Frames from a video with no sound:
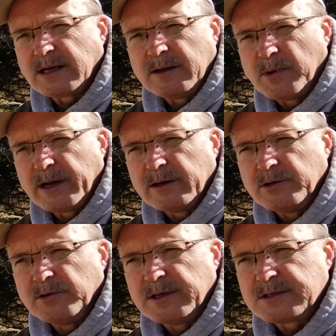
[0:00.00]
anybody to
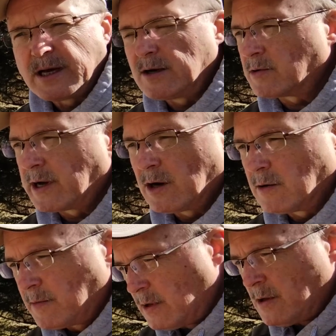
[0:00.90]
do this. I don't
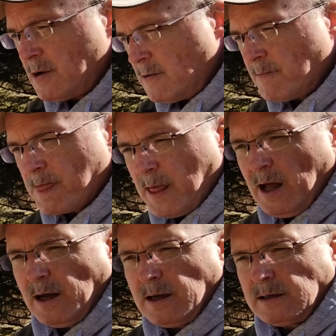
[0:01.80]
care
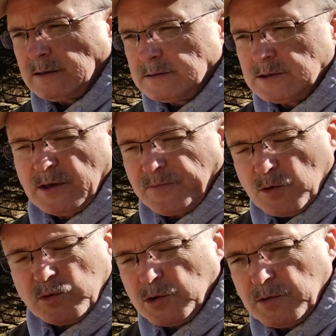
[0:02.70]
if
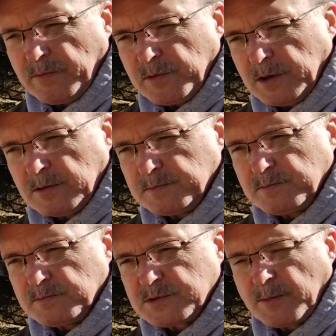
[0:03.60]

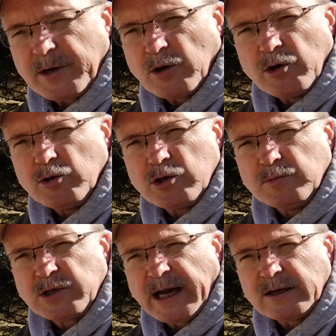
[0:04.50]
some of your
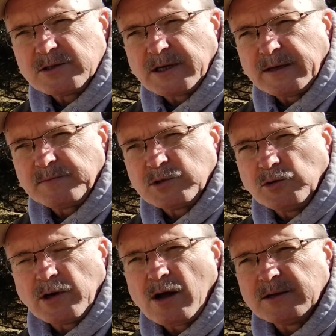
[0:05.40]
YouTube channels say
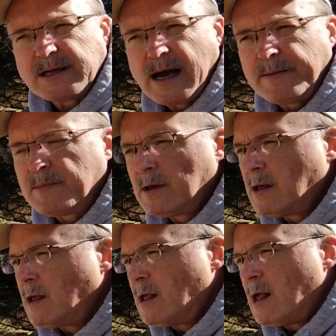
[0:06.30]
do it all the time.
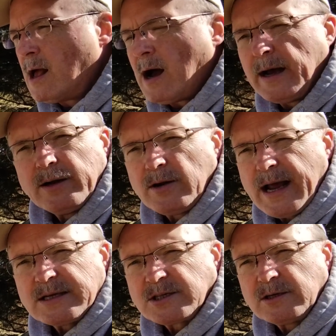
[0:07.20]
I don't
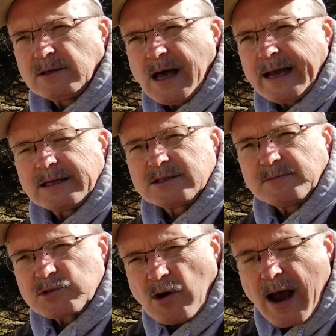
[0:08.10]
ask you to like and
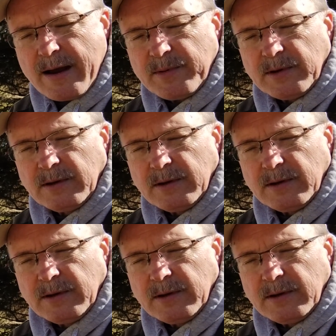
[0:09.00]
subscribe.